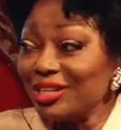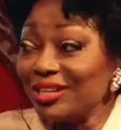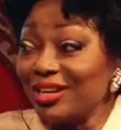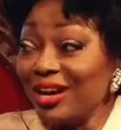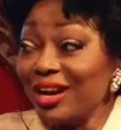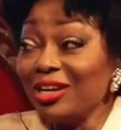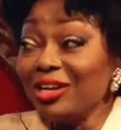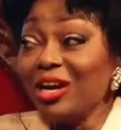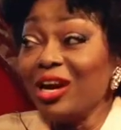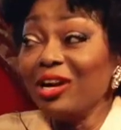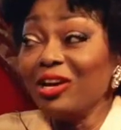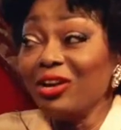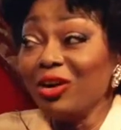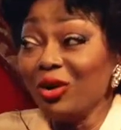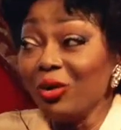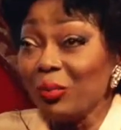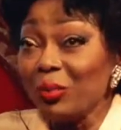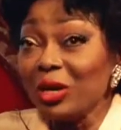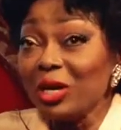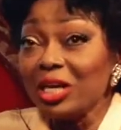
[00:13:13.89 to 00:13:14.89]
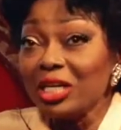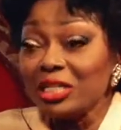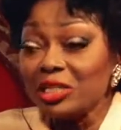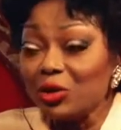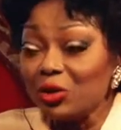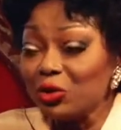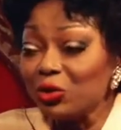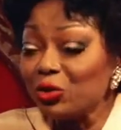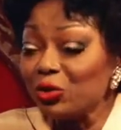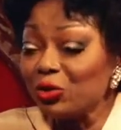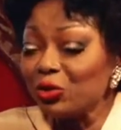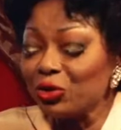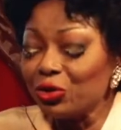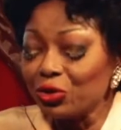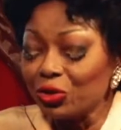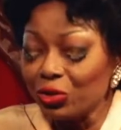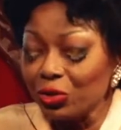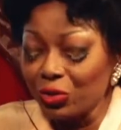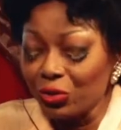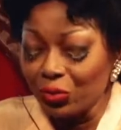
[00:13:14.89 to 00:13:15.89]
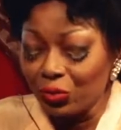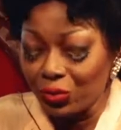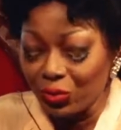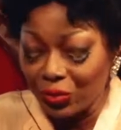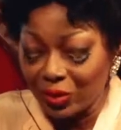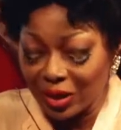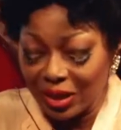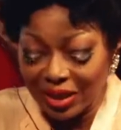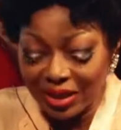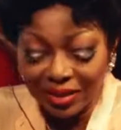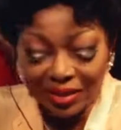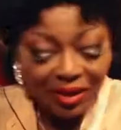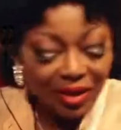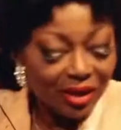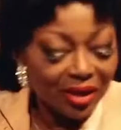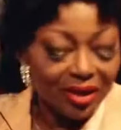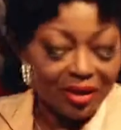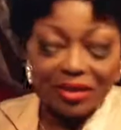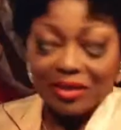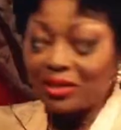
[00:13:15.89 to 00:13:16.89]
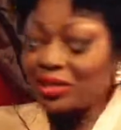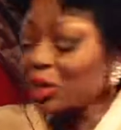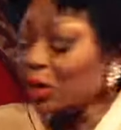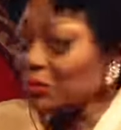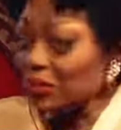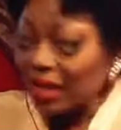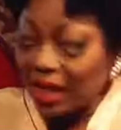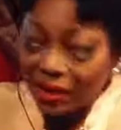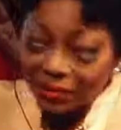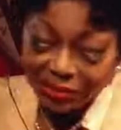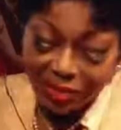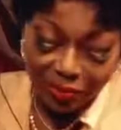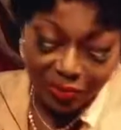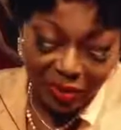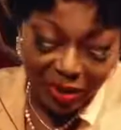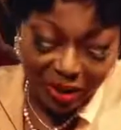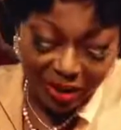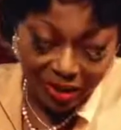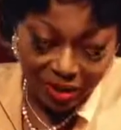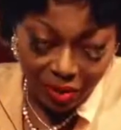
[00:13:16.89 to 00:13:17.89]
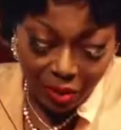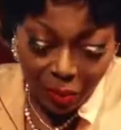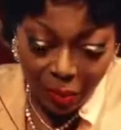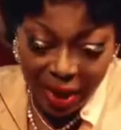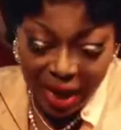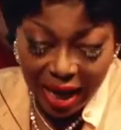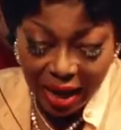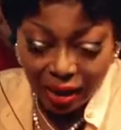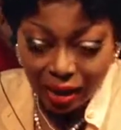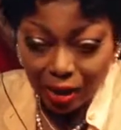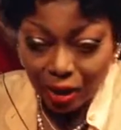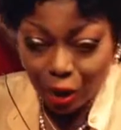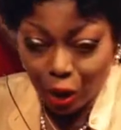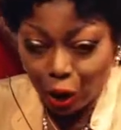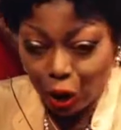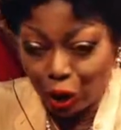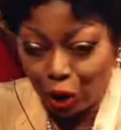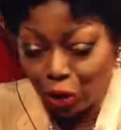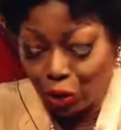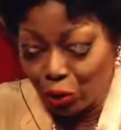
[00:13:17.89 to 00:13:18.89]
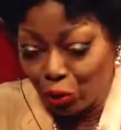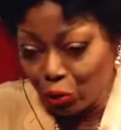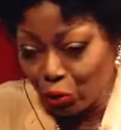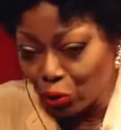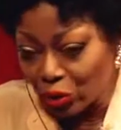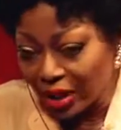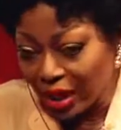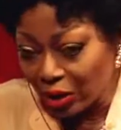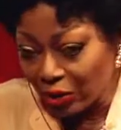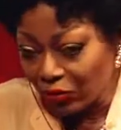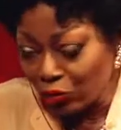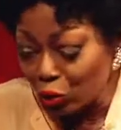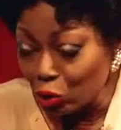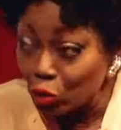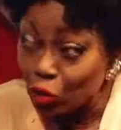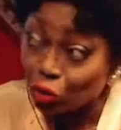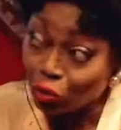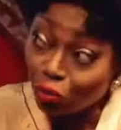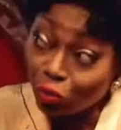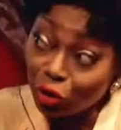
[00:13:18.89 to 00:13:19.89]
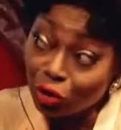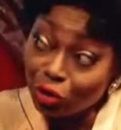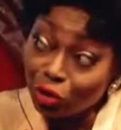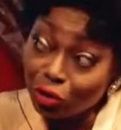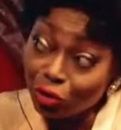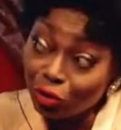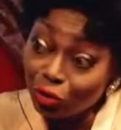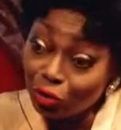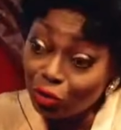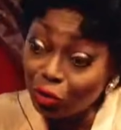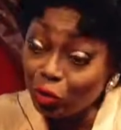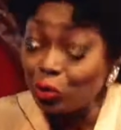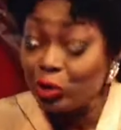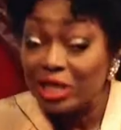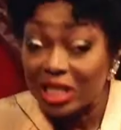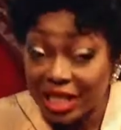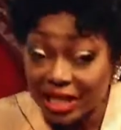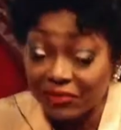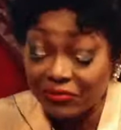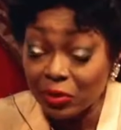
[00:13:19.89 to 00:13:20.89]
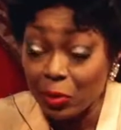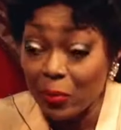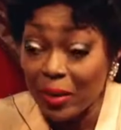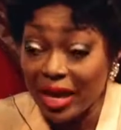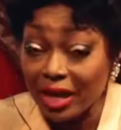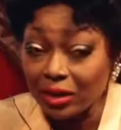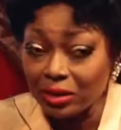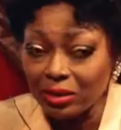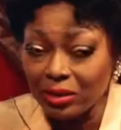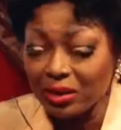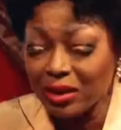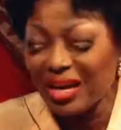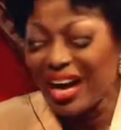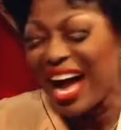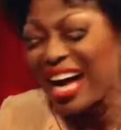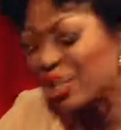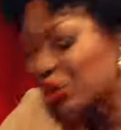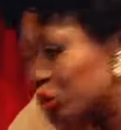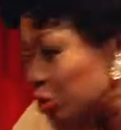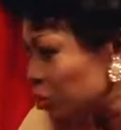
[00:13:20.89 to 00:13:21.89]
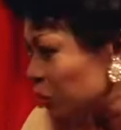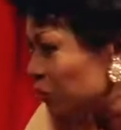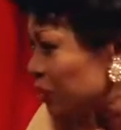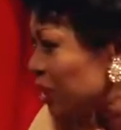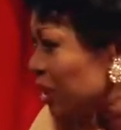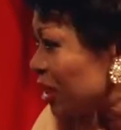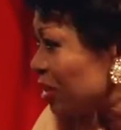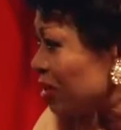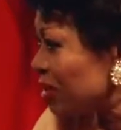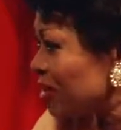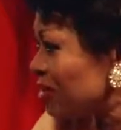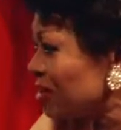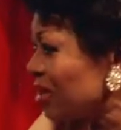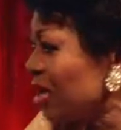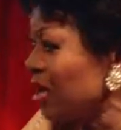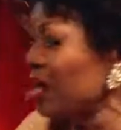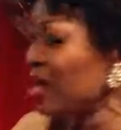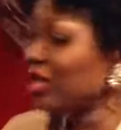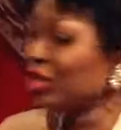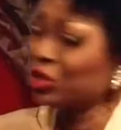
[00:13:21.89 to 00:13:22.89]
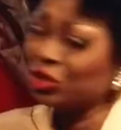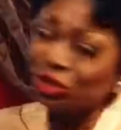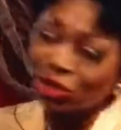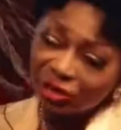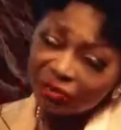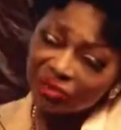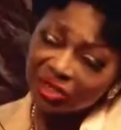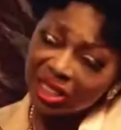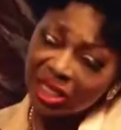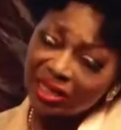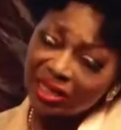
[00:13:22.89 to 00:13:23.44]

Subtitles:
I know, because you sometimes being on a panel, you kind of lose what you leave the panel and you think, I should have said this and I should have said